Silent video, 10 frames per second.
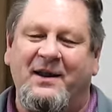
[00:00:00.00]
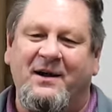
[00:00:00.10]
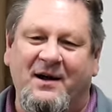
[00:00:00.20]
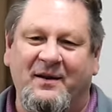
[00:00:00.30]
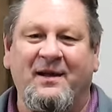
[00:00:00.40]
and
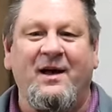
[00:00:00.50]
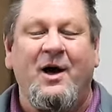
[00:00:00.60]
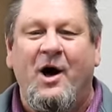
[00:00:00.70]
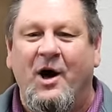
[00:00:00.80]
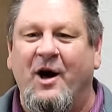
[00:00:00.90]
on. Yeah.
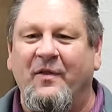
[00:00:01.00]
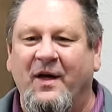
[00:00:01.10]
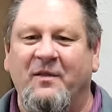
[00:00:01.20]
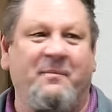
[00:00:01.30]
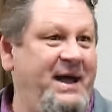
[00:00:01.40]
All the
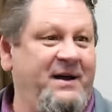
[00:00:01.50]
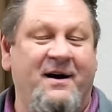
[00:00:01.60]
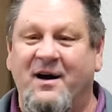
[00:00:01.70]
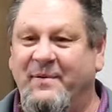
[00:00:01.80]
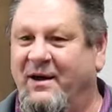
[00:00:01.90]
Hall, Mike
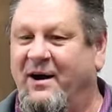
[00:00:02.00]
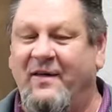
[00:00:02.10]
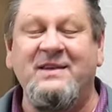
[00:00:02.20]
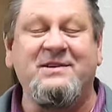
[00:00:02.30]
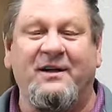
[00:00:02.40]
Albee, all
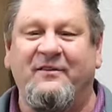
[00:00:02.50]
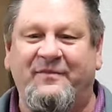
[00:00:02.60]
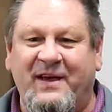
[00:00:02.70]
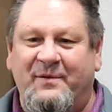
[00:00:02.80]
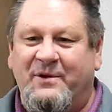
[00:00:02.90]
these Hall of
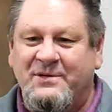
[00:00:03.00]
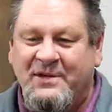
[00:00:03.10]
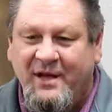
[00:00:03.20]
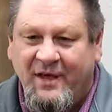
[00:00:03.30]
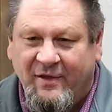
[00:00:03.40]
Famers,
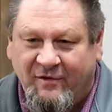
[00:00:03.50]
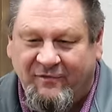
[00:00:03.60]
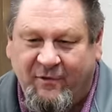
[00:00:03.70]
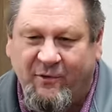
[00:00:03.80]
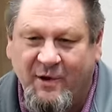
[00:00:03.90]
their
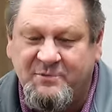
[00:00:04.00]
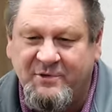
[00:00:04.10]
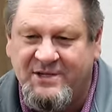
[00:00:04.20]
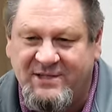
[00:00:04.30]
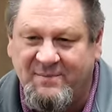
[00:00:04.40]
forearms were
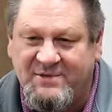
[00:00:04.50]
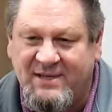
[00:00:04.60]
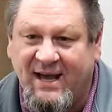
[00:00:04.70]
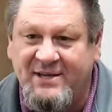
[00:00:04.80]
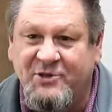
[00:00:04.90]
the same
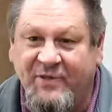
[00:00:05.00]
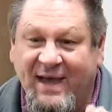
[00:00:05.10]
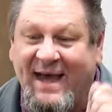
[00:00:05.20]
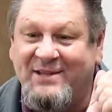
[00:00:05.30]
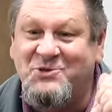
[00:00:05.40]
size, so they
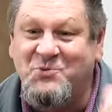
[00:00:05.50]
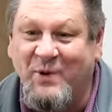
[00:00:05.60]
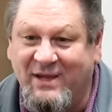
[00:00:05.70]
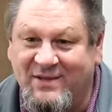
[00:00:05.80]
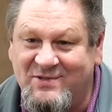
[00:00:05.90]
had
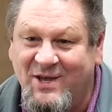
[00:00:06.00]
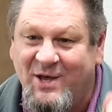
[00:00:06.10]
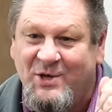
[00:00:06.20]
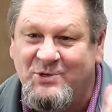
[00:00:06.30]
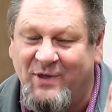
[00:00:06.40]
swings.
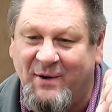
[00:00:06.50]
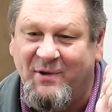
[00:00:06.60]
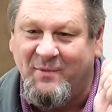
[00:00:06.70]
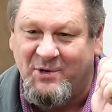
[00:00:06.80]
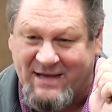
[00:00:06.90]
So they were
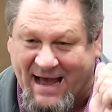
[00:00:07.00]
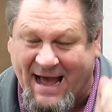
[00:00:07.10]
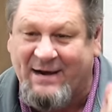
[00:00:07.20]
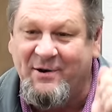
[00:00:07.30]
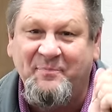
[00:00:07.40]
the most
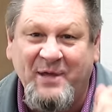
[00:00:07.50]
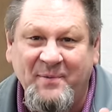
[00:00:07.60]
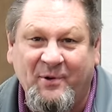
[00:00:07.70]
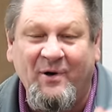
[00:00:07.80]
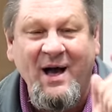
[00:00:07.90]
accurate
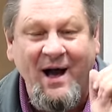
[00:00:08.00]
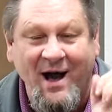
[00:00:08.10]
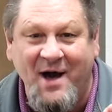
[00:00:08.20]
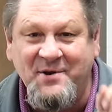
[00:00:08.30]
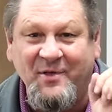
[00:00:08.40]
people
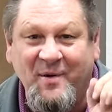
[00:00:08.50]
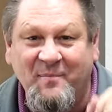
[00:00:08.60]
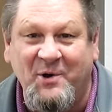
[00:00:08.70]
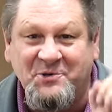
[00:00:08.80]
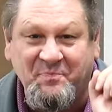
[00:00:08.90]
under the
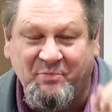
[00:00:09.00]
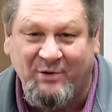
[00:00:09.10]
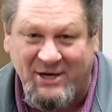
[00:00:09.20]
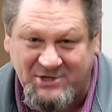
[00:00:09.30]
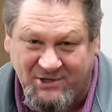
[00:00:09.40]
most
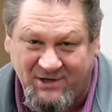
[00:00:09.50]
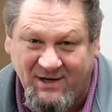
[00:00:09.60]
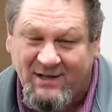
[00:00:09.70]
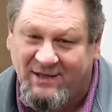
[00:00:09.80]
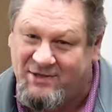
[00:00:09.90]
pressure.
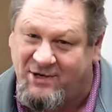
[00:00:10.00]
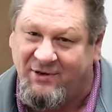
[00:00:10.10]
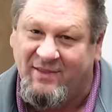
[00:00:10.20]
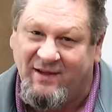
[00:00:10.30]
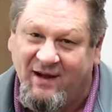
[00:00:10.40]
Because you don't
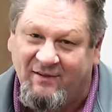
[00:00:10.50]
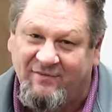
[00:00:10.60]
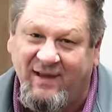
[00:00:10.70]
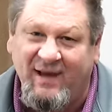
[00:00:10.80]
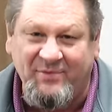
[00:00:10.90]
get in the Hall of
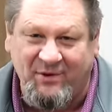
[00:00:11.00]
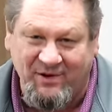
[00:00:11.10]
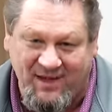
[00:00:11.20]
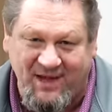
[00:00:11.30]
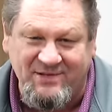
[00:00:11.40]
Fame throwing an
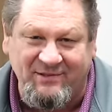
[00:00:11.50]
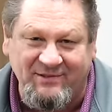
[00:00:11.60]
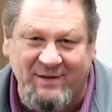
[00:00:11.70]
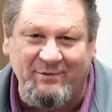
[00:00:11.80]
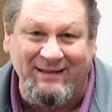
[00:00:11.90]
occasional
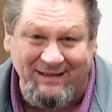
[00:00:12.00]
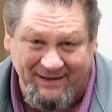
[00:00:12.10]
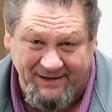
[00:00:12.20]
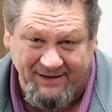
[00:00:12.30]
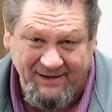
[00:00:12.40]
double in
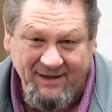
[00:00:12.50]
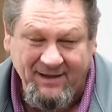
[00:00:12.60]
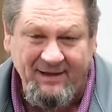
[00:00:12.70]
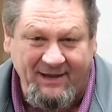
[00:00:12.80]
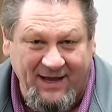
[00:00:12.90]
league.
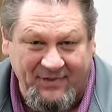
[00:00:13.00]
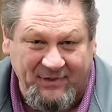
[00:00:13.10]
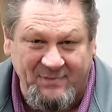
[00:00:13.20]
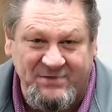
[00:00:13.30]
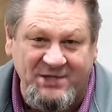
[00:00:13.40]
You got to throw
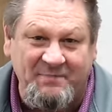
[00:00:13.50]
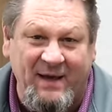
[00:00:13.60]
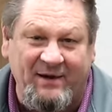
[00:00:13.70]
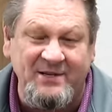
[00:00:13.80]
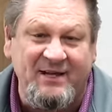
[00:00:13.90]
them six
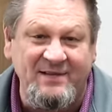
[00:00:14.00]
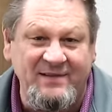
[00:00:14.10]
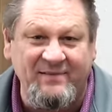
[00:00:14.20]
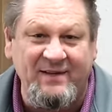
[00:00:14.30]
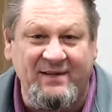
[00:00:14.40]
baggers on
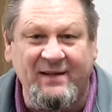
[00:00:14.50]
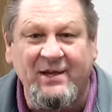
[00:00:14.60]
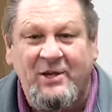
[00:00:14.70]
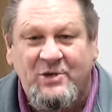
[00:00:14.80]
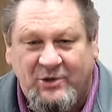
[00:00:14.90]
TV.
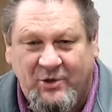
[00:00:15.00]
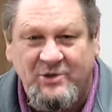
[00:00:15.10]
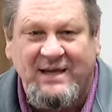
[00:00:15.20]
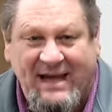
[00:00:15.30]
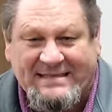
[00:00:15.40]
So those
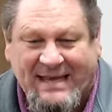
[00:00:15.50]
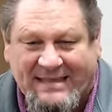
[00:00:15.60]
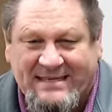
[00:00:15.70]
guys had the